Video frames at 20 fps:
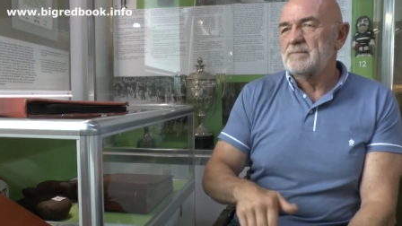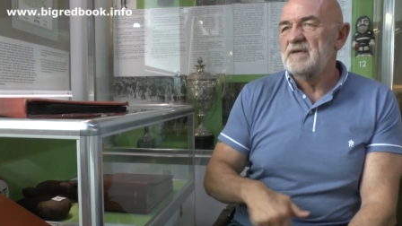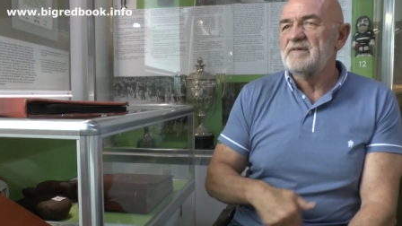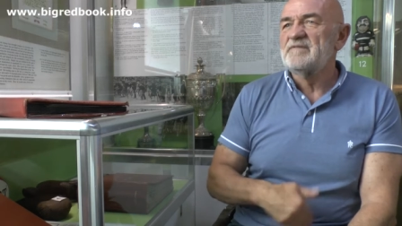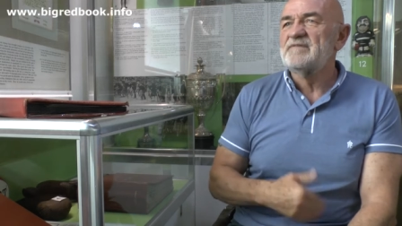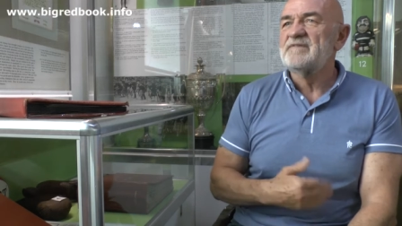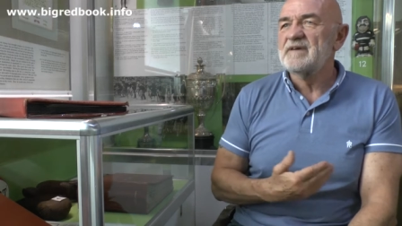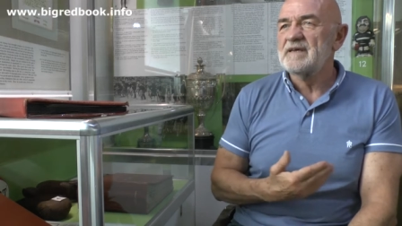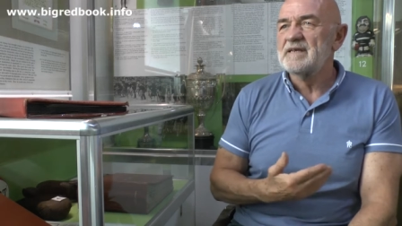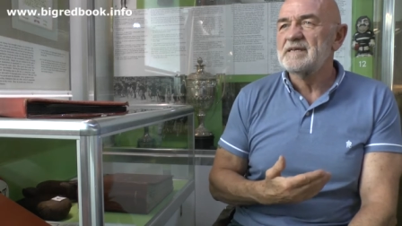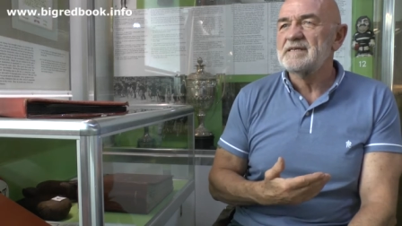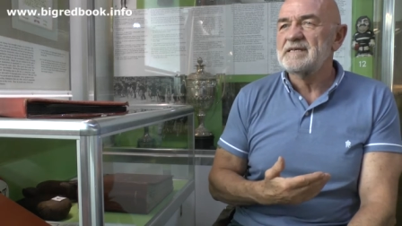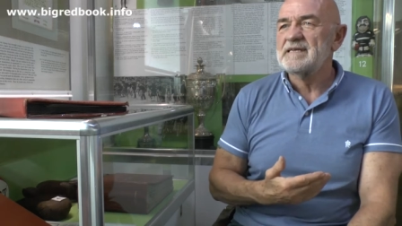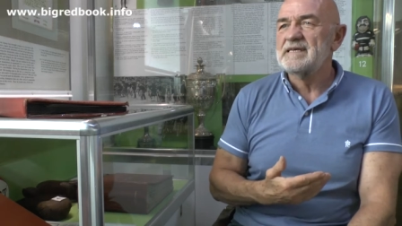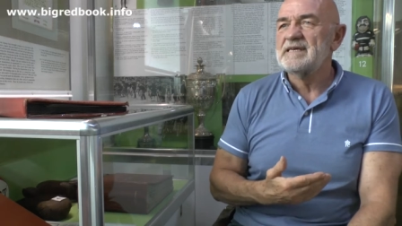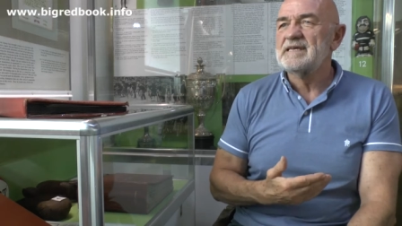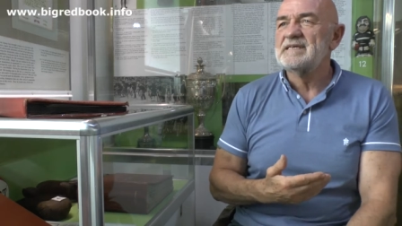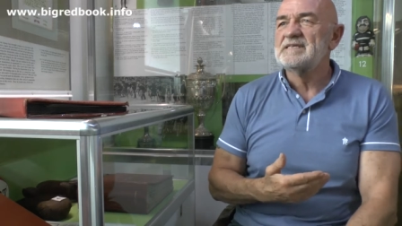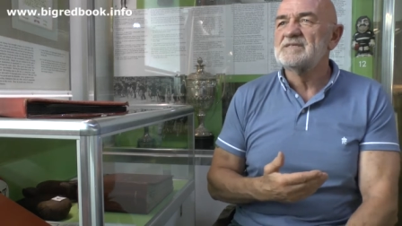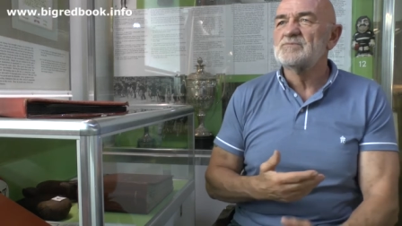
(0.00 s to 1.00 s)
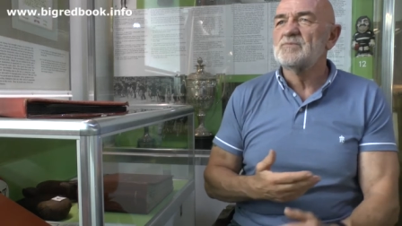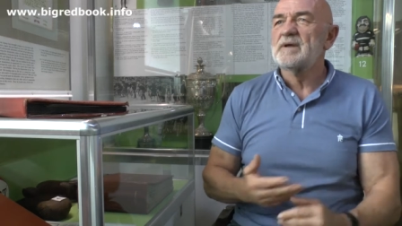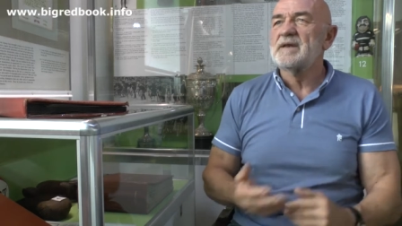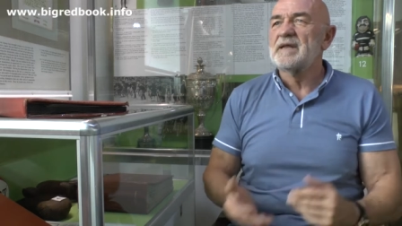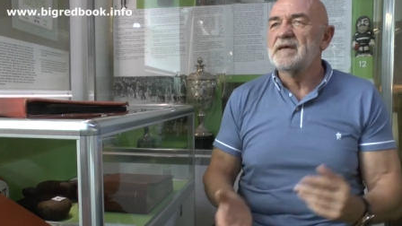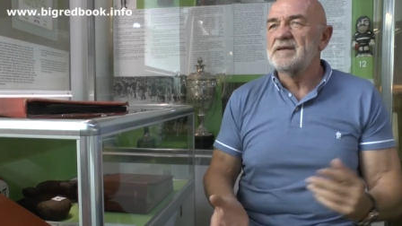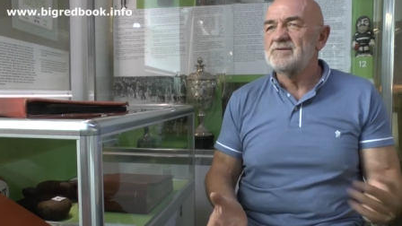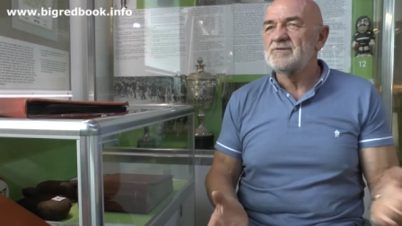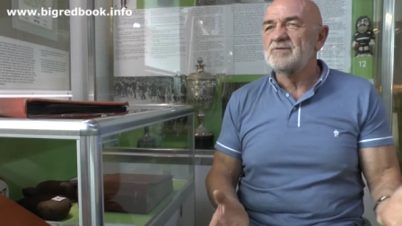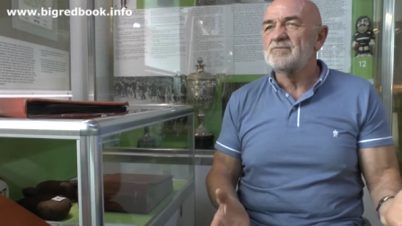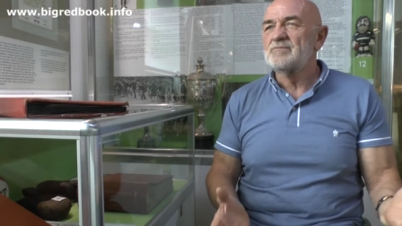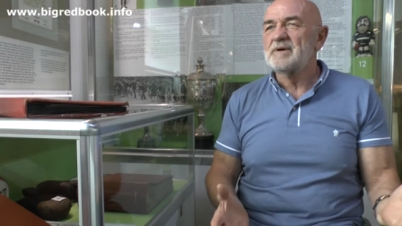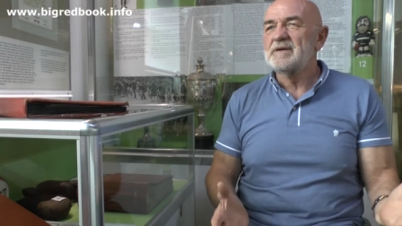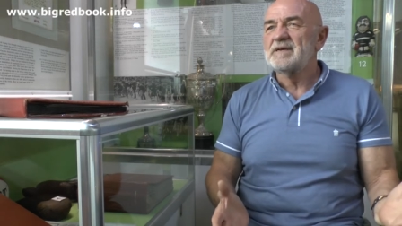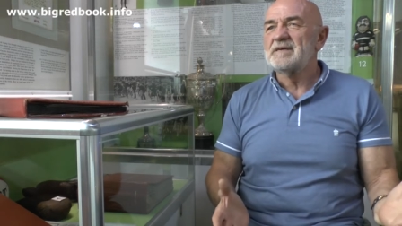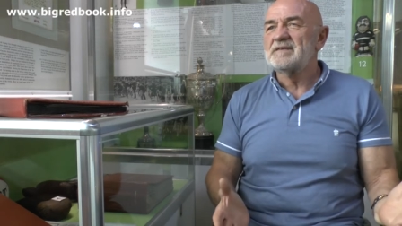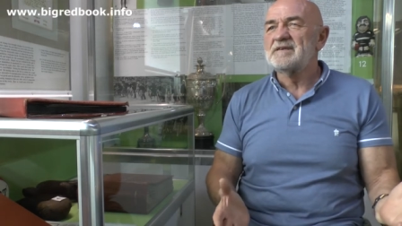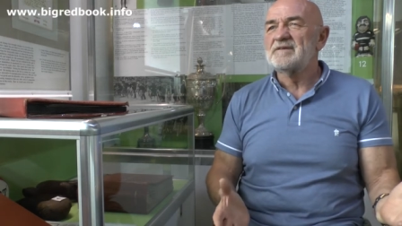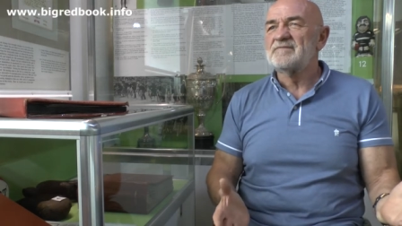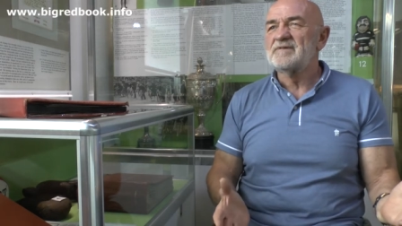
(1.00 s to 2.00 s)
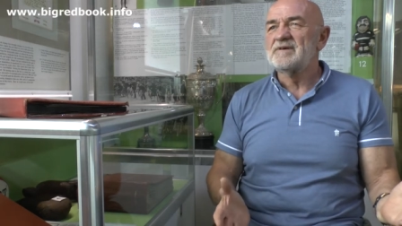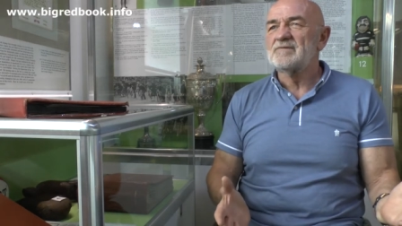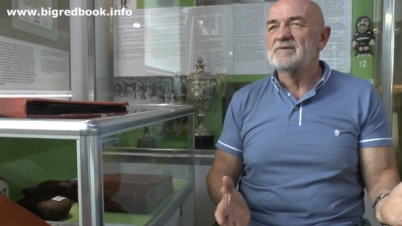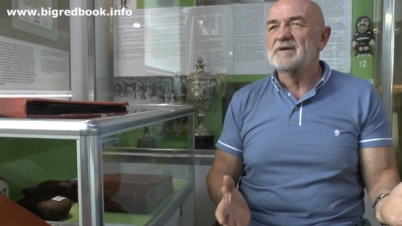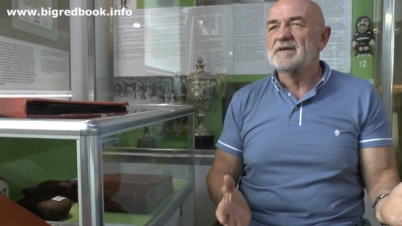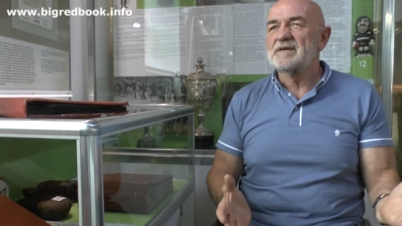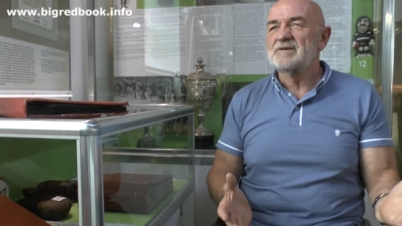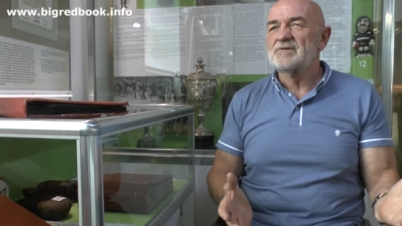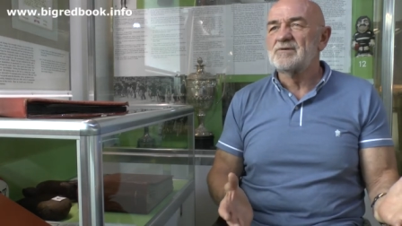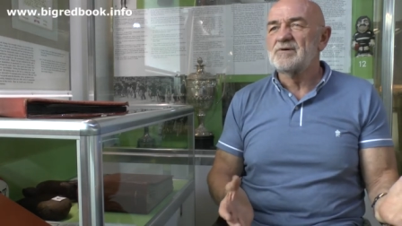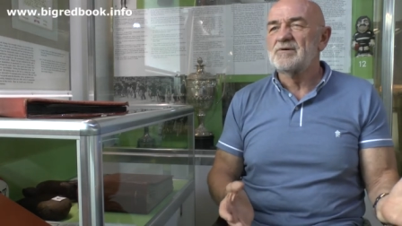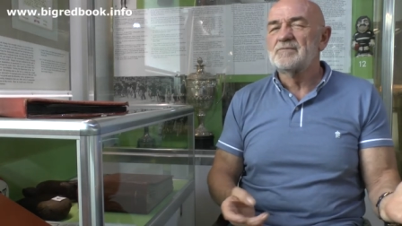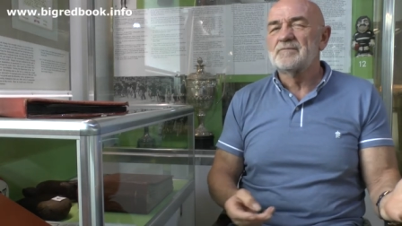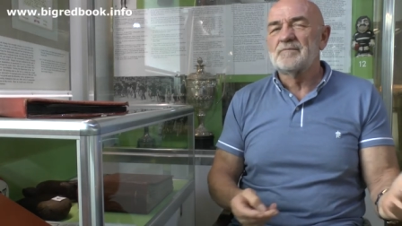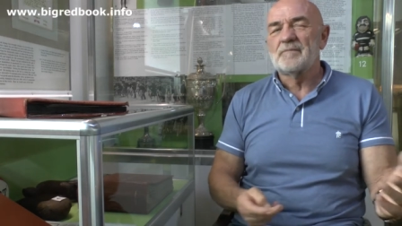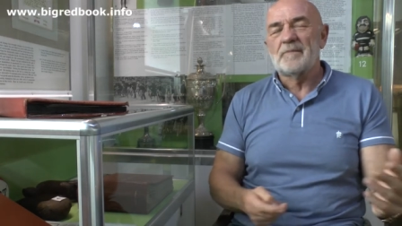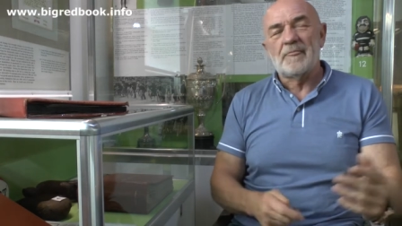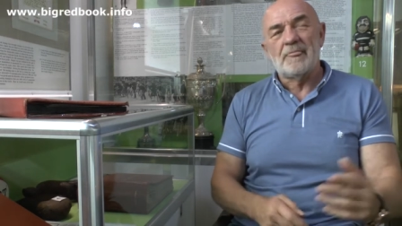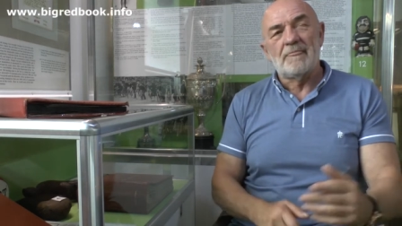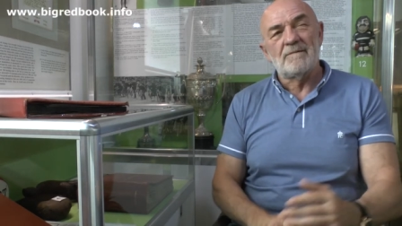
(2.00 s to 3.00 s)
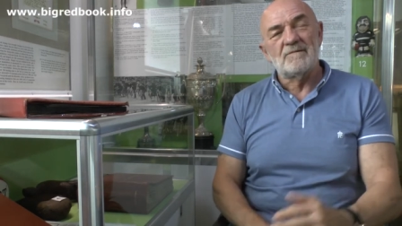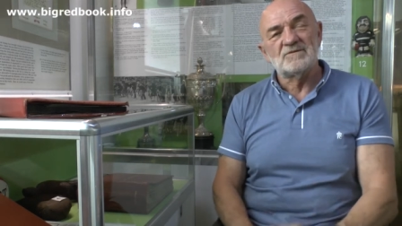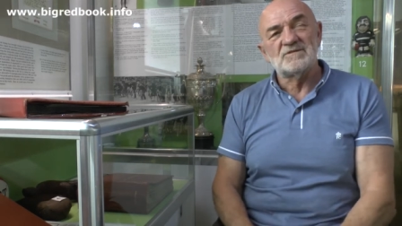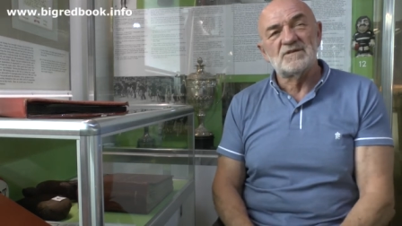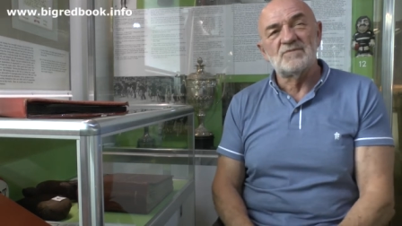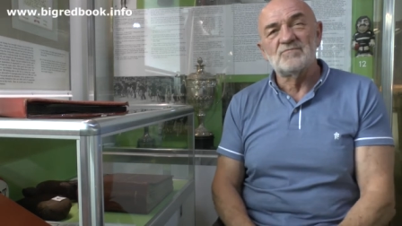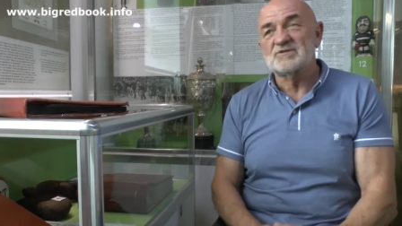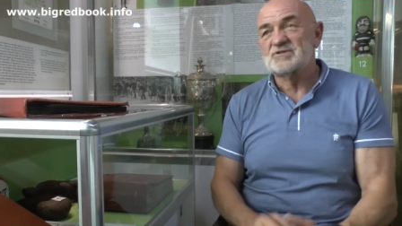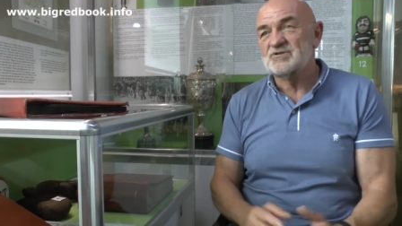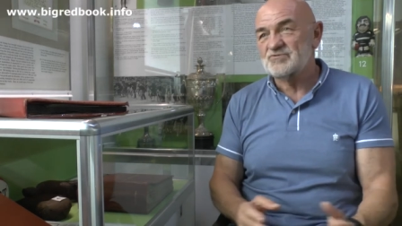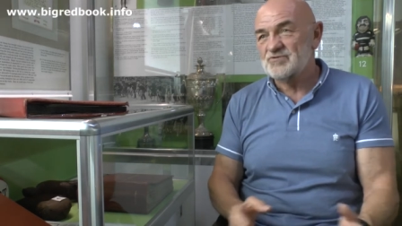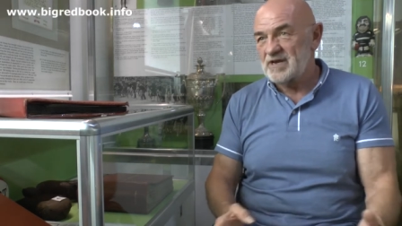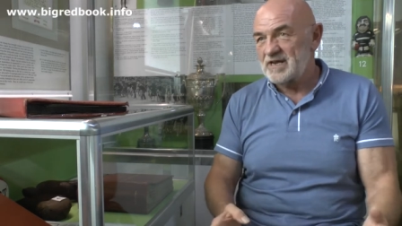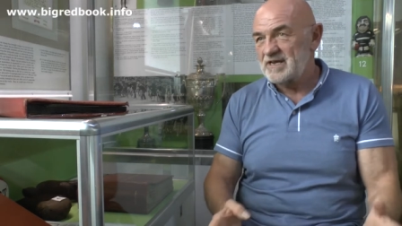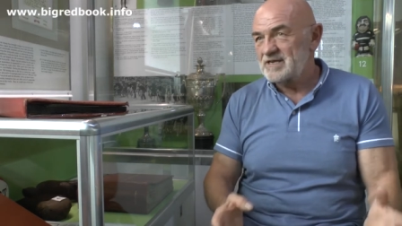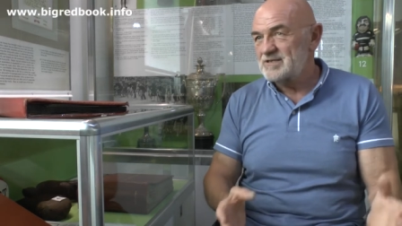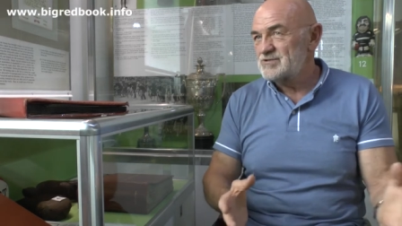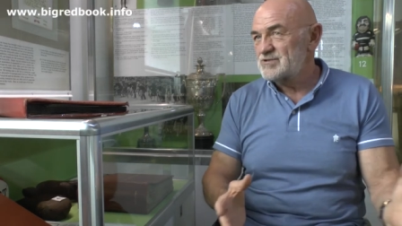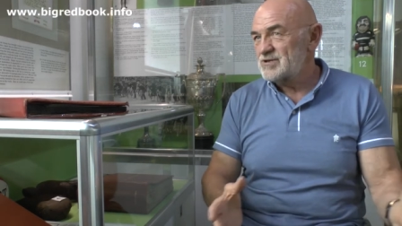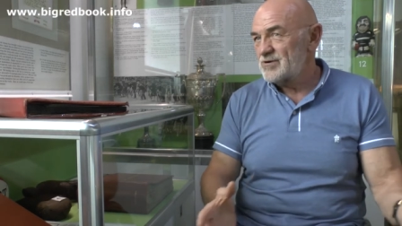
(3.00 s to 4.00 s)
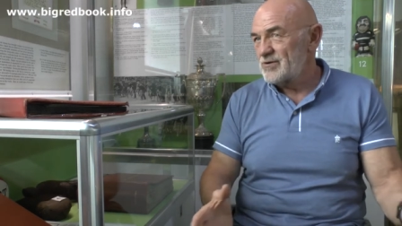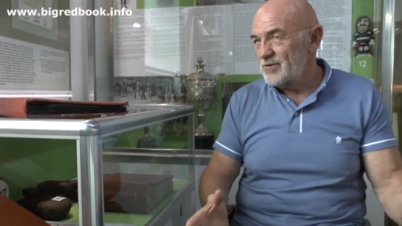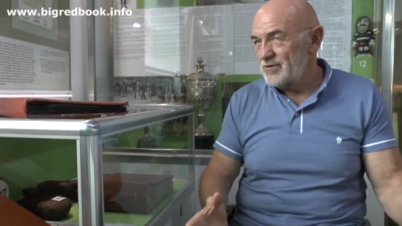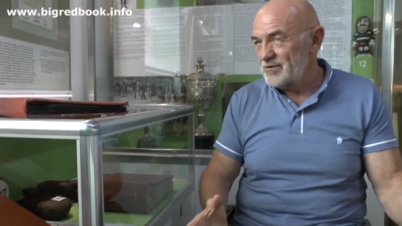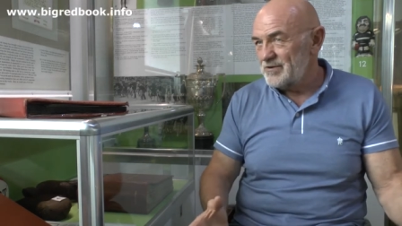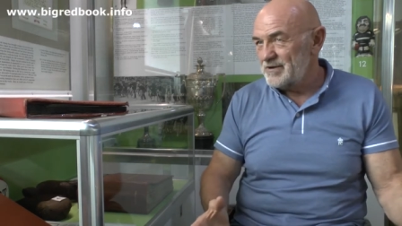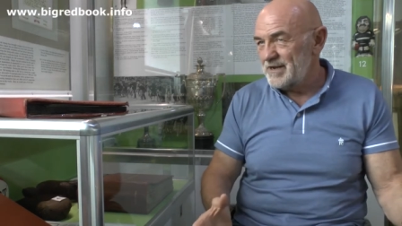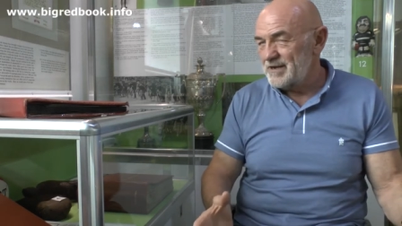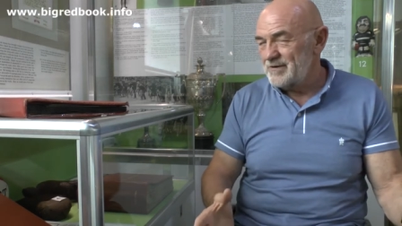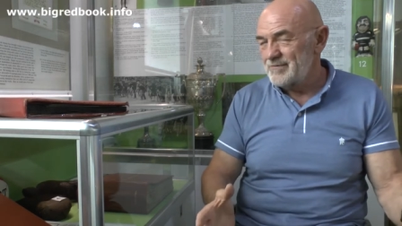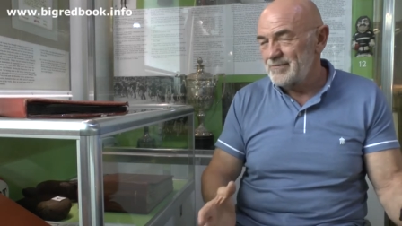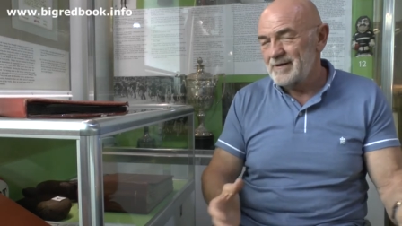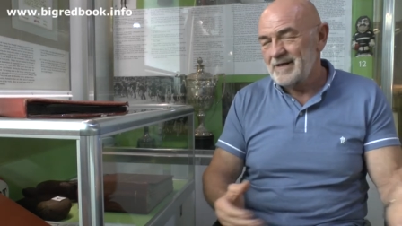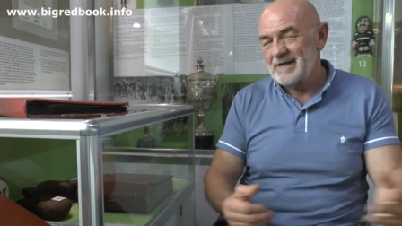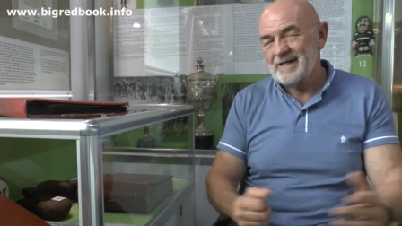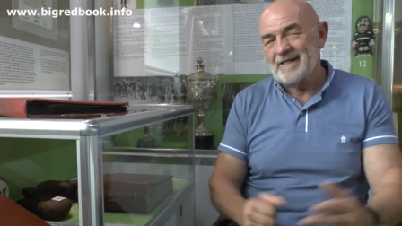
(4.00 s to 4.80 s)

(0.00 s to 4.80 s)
me feel at ease when I do my interview, like, you know, as if a strange and all new.